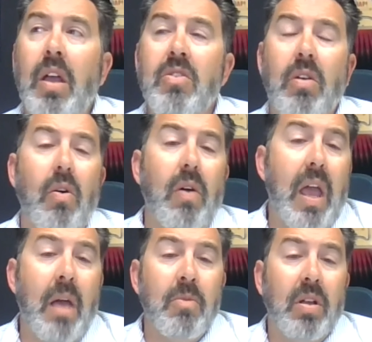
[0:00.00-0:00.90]
and you go,
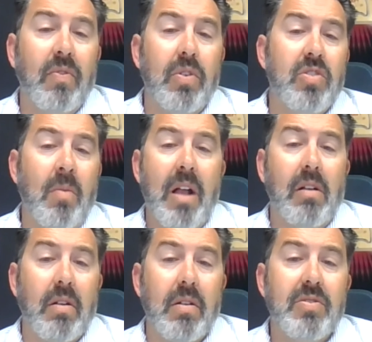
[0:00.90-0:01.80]
hey, I'm looking for a termite
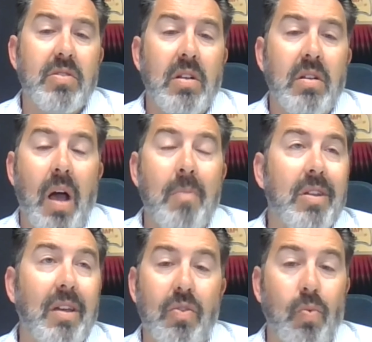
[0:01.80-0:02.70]
clearance, I'm
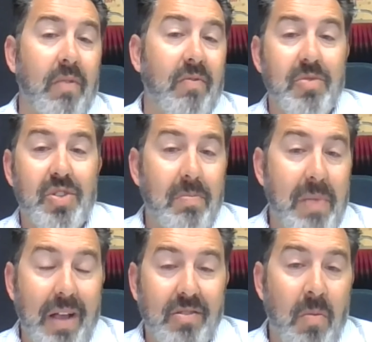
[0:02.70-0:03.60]
going to give you one from
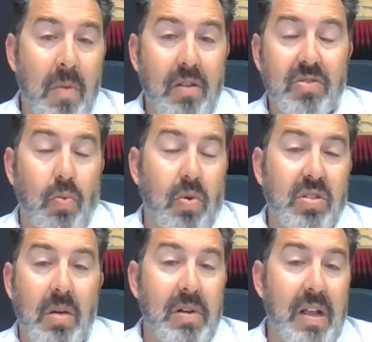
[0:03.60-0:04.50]
Shitbag Termite, who's the
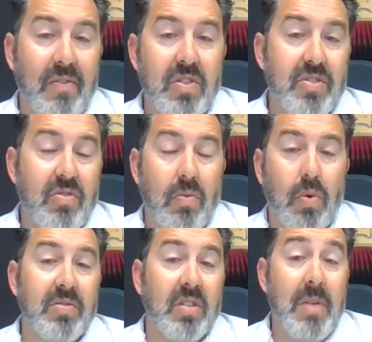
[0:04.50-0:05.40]
worst company ever in the history of the
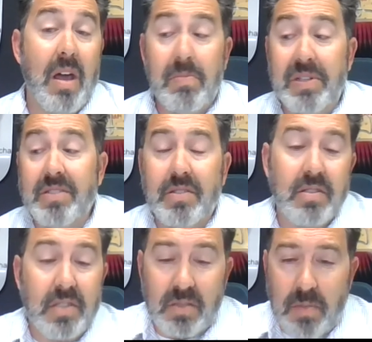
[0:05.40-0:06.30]
world, is going to be out of business in
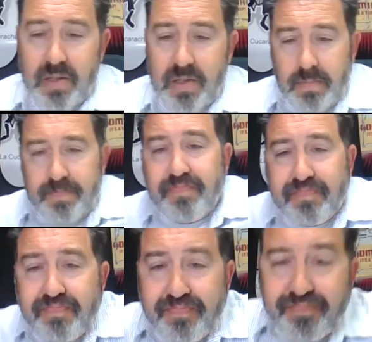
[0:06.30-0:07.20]
6 months.
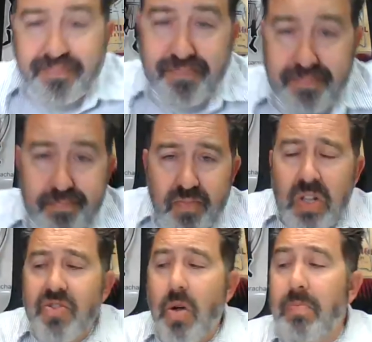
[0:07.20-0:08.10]

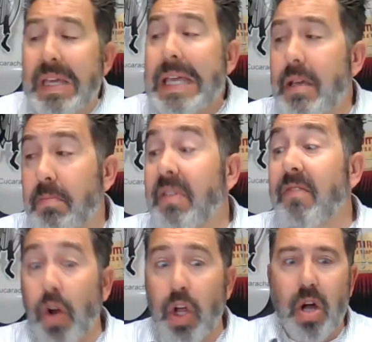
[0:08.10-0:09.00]
So be
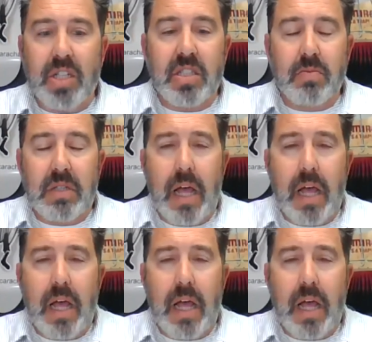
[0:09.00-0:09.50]
very cautious.